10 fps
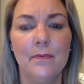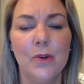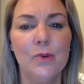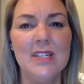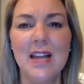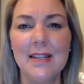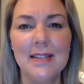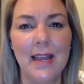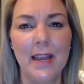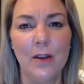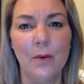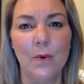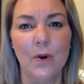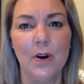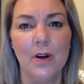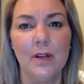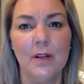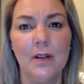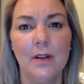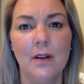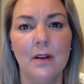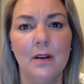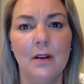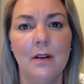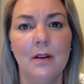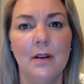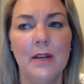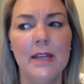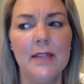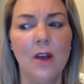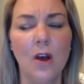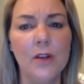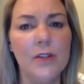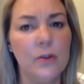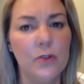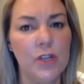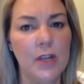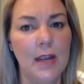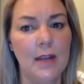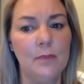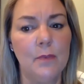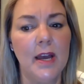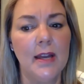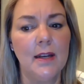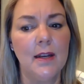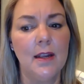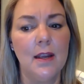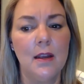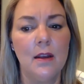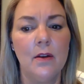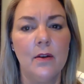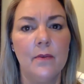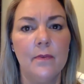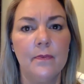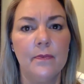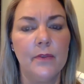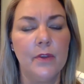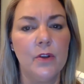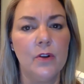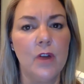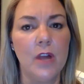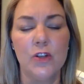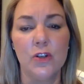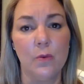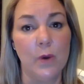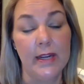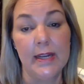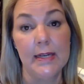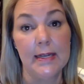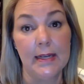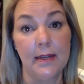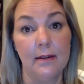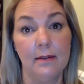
who's not saying a word. He's also chained, but you're not sure what he did.